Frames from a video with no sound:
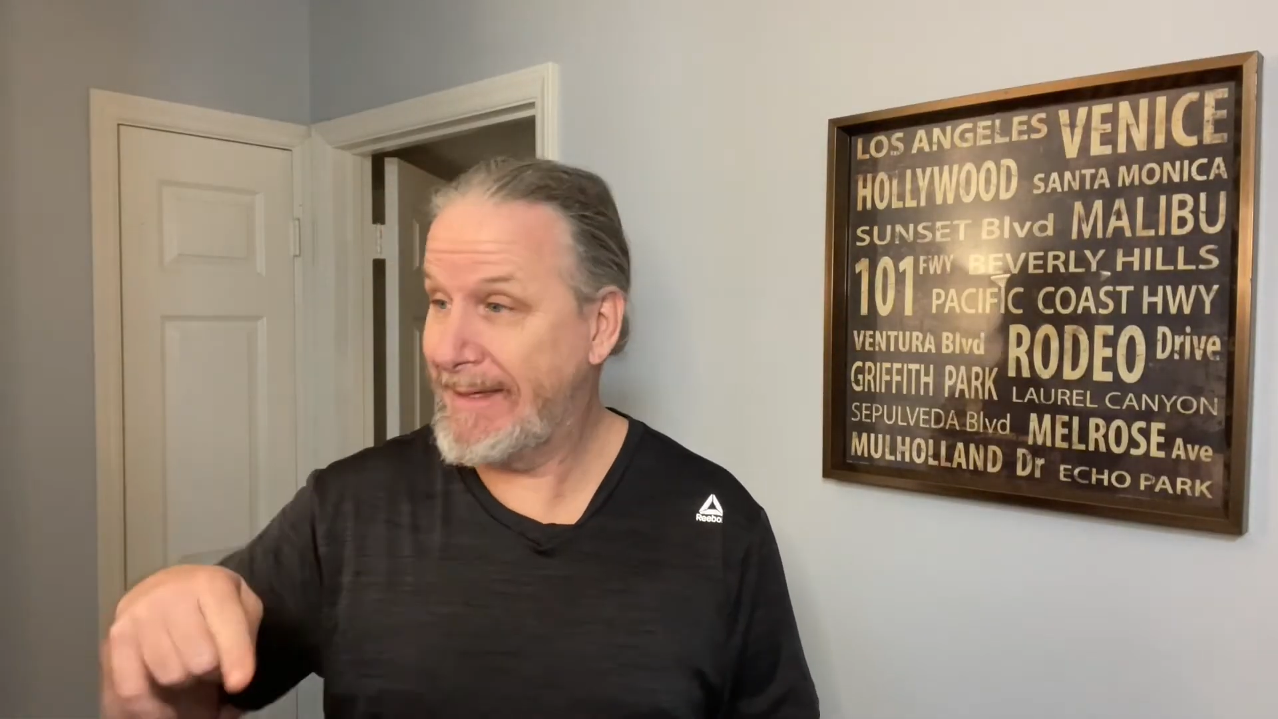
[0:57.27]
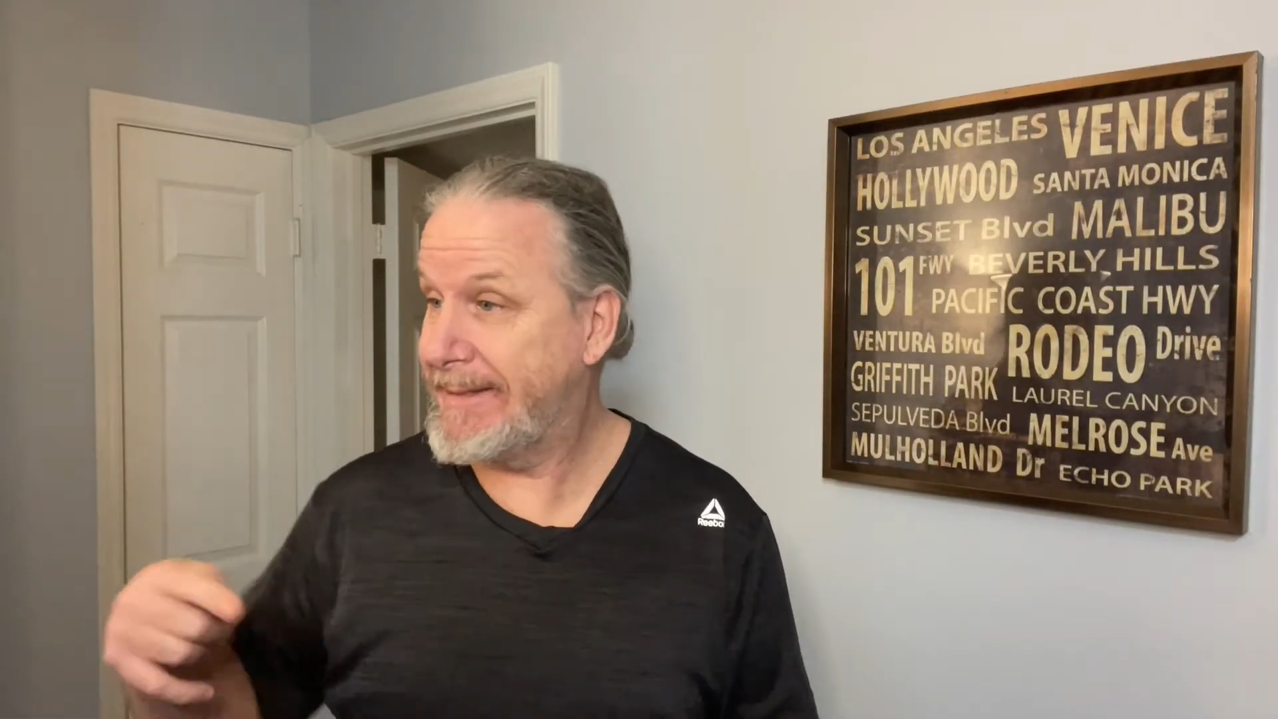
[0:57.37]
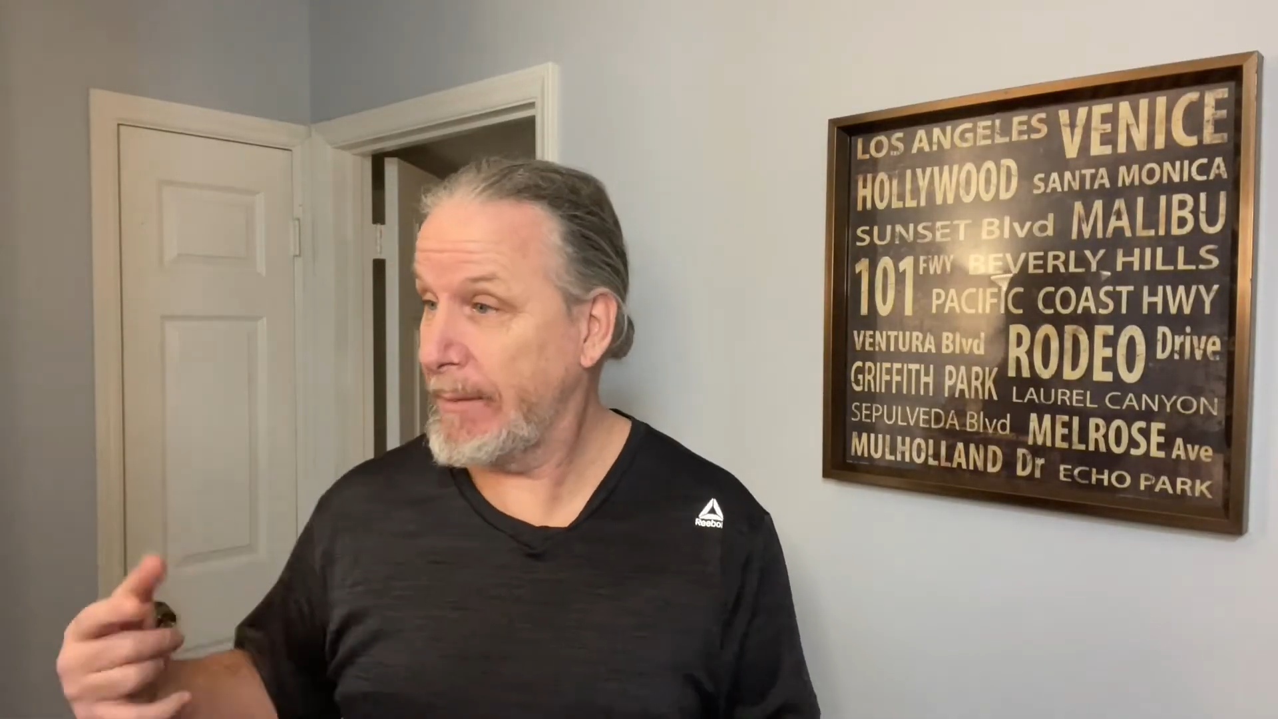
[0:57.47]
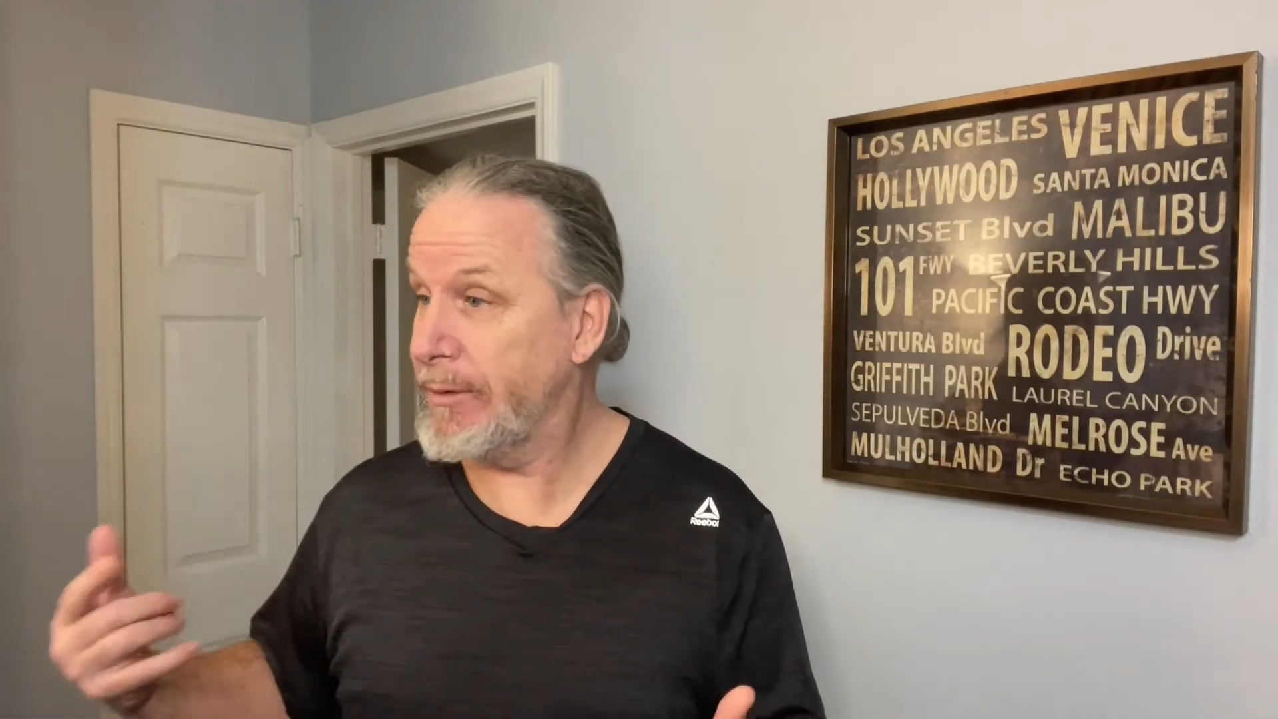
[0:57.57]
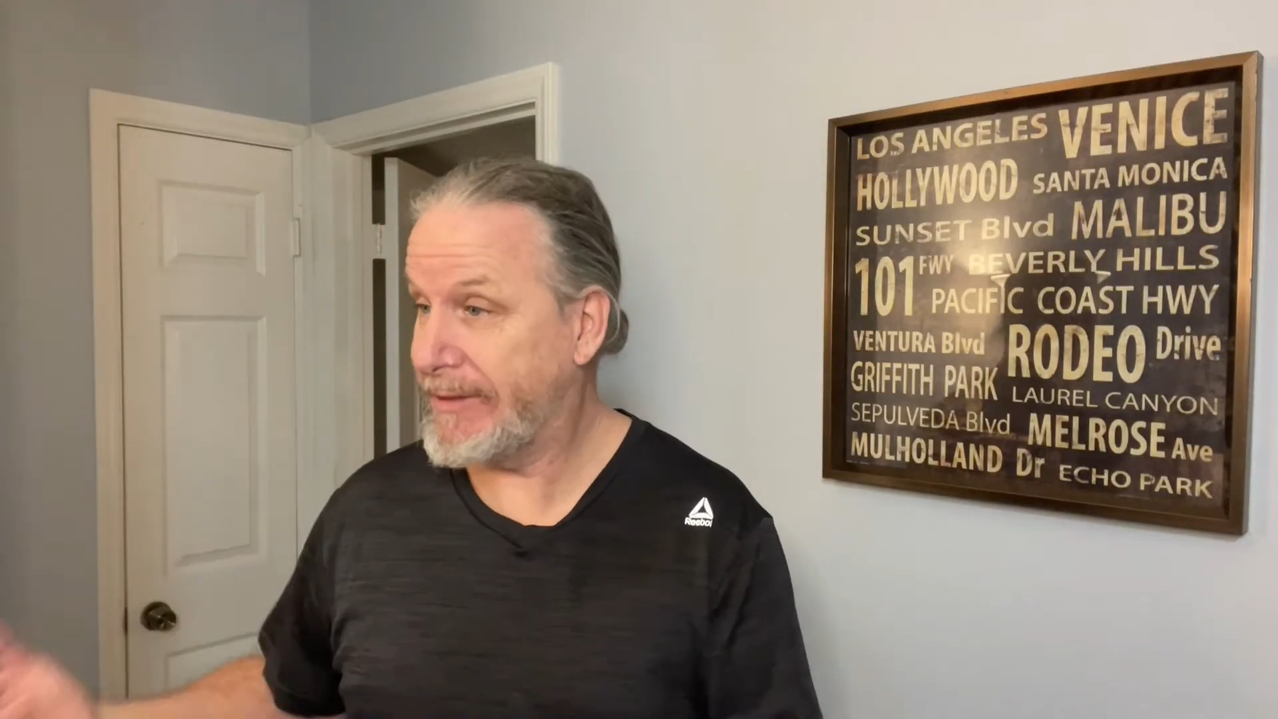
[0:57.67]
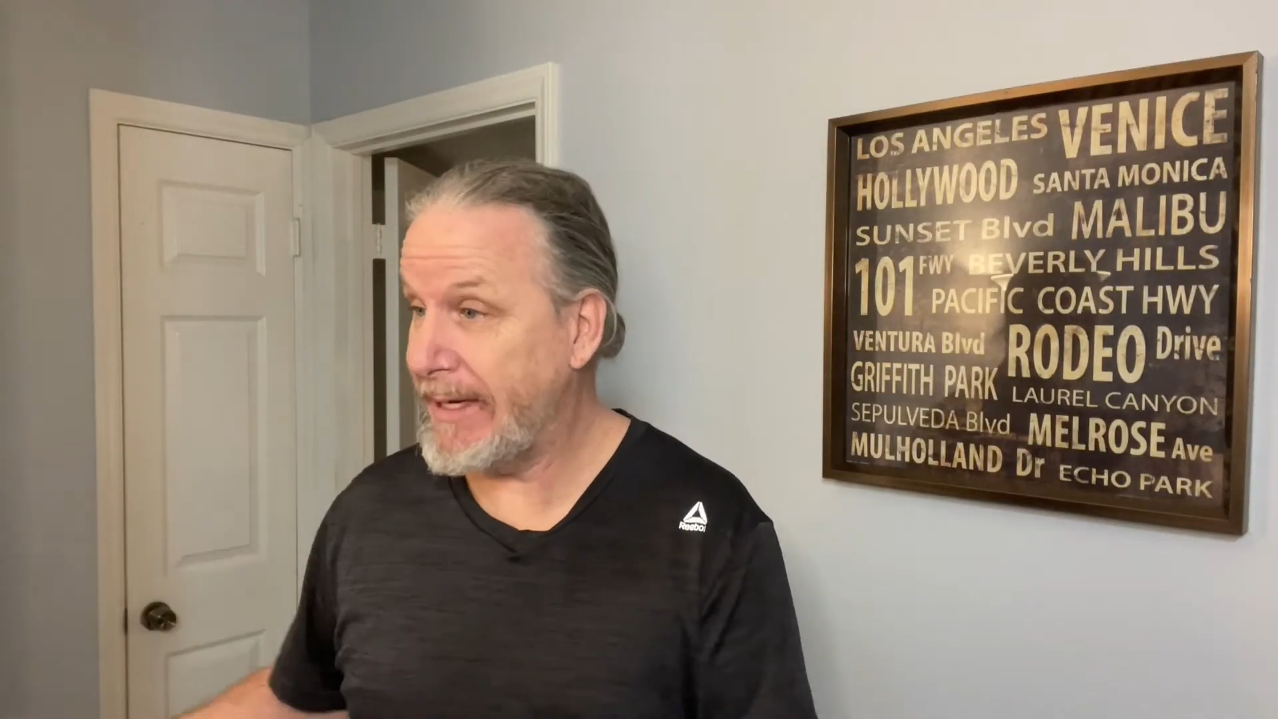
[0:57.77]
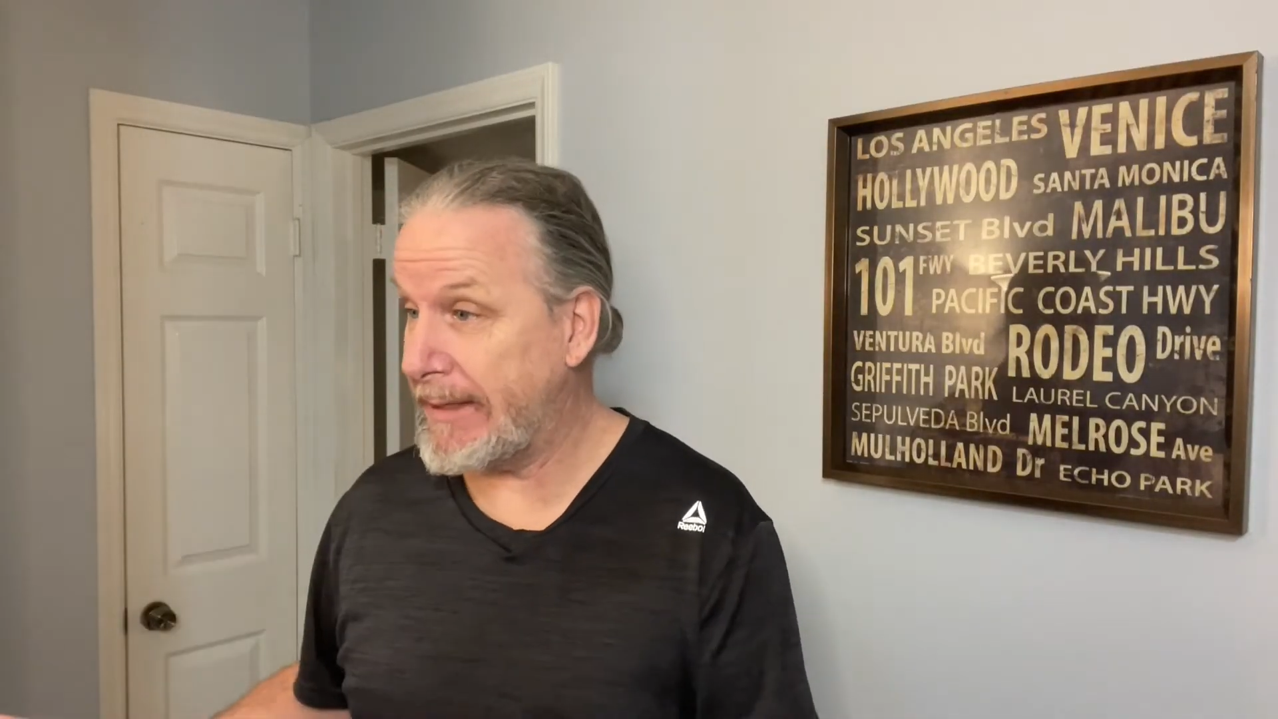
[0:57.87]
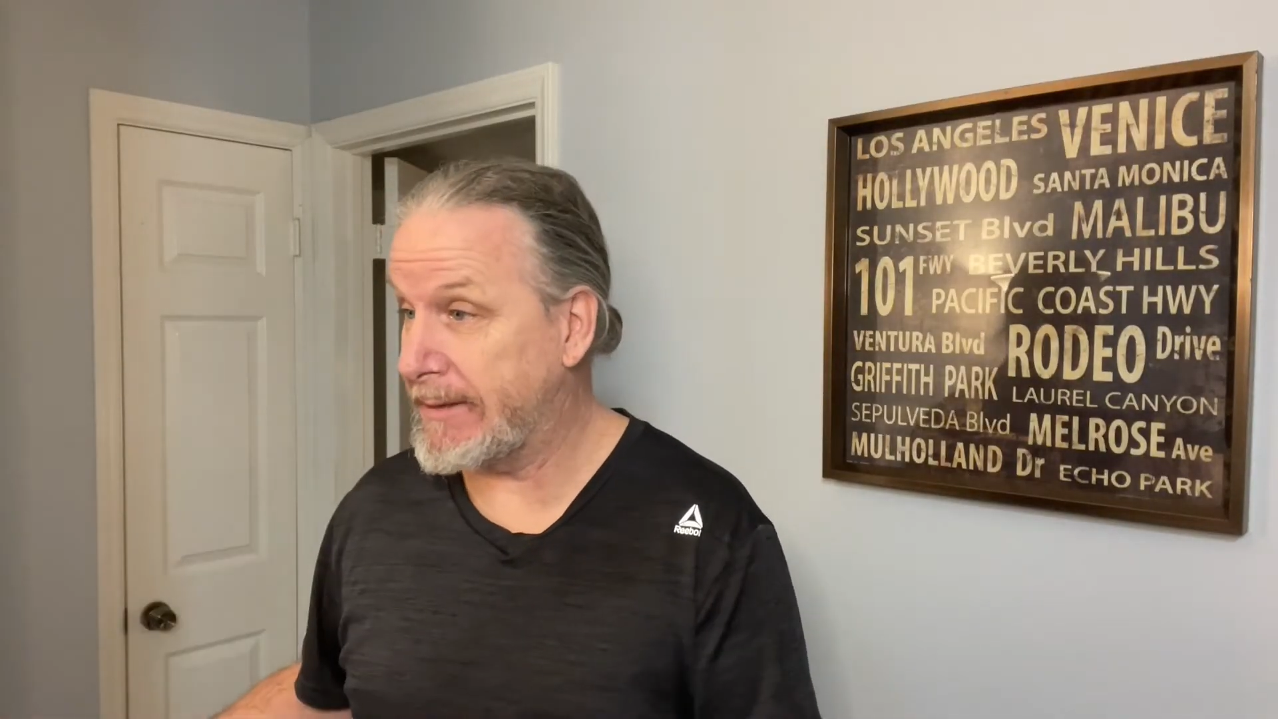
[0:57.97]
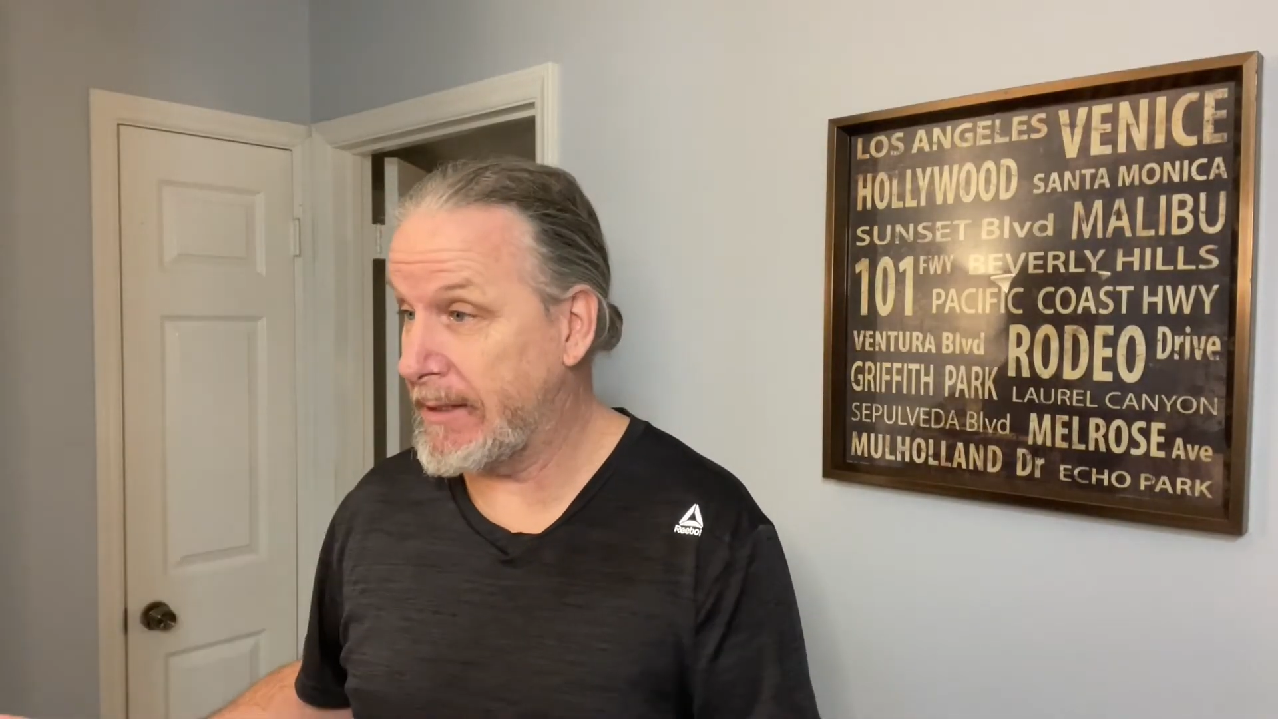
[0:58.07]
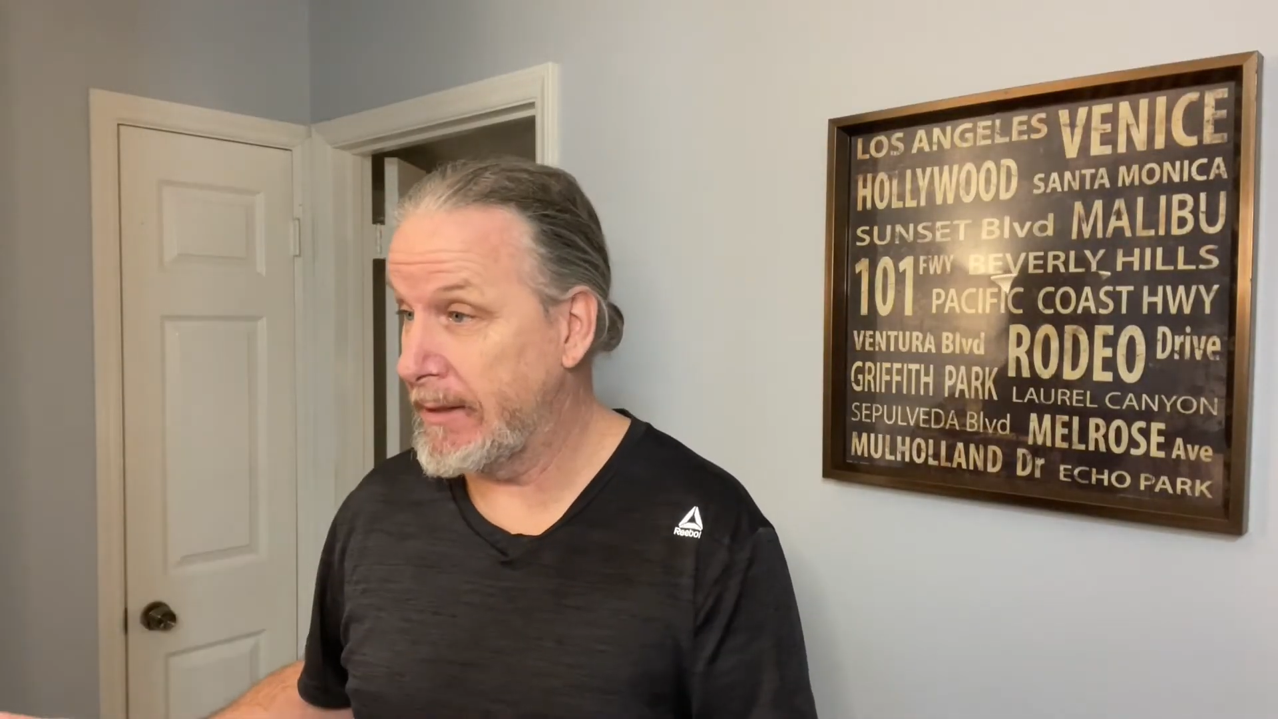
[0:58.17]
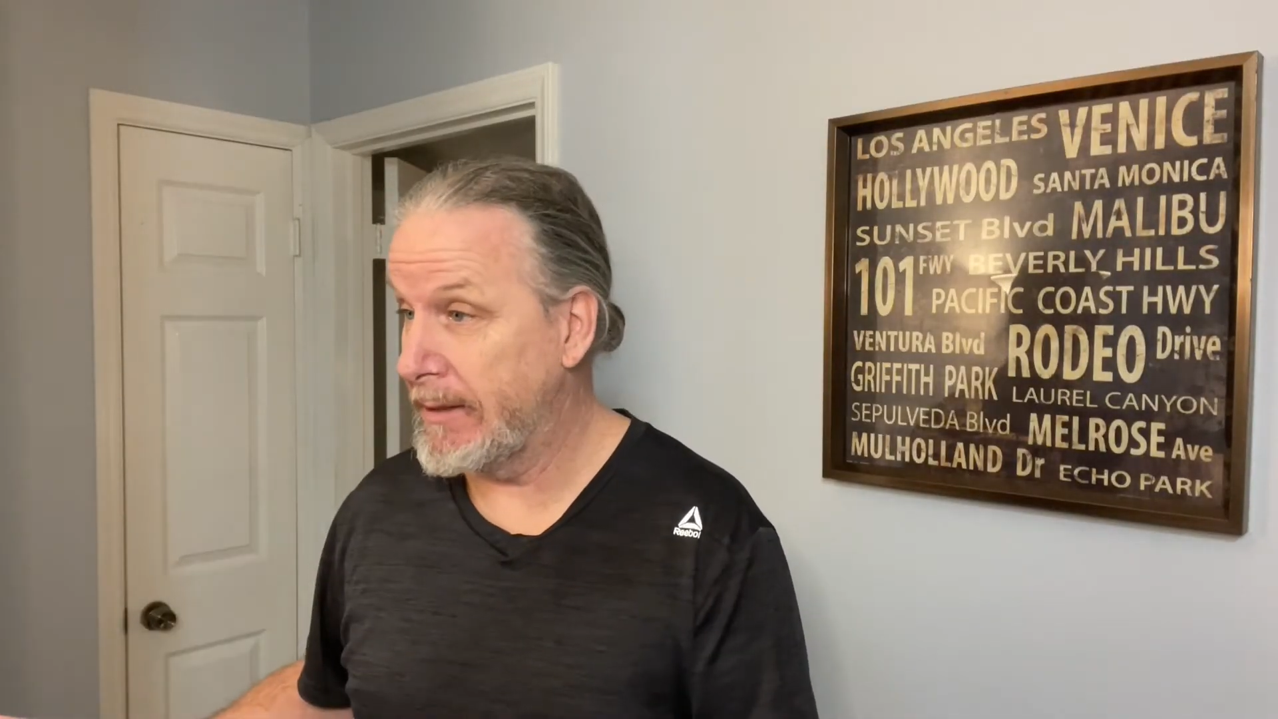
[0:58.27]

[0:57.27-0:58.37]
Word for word: December 6th.